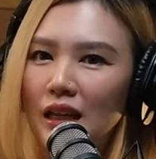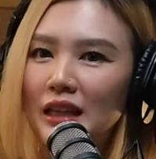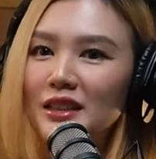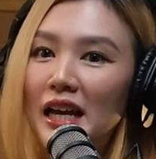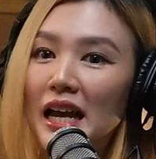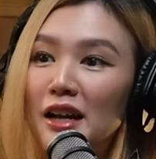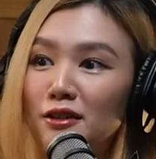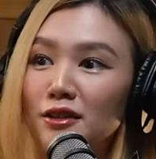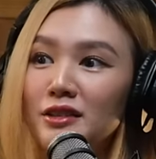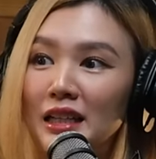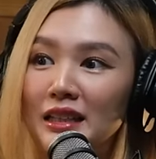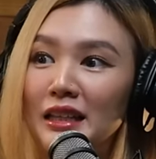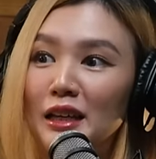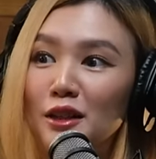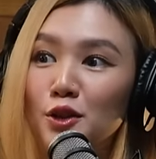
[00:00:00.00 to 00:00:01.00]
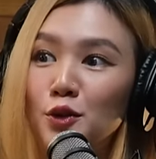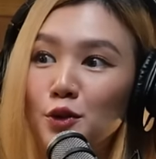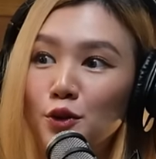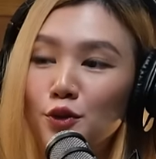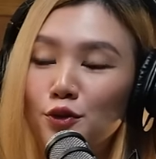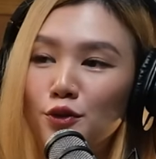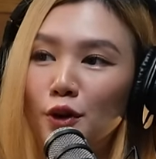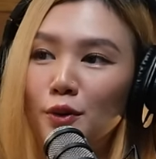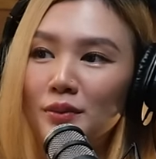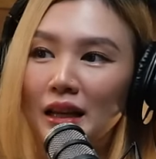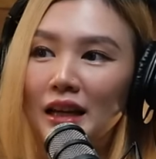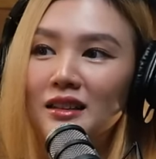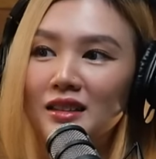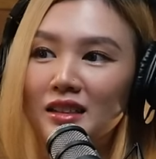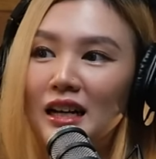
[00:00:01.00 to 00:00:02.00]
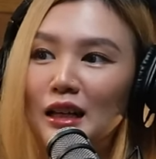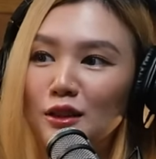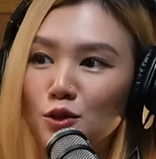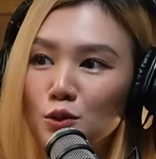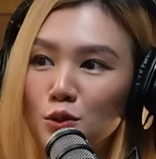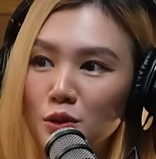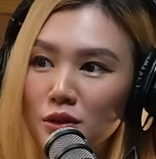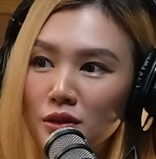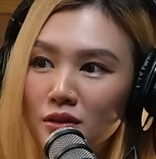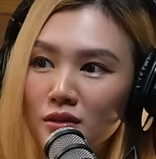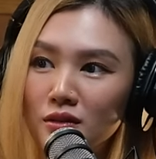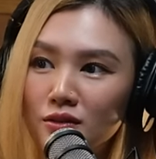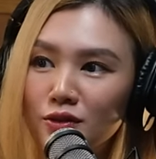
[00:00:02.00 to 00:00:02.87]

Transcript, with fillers: Like the Ariel that they knew from like the cartoon,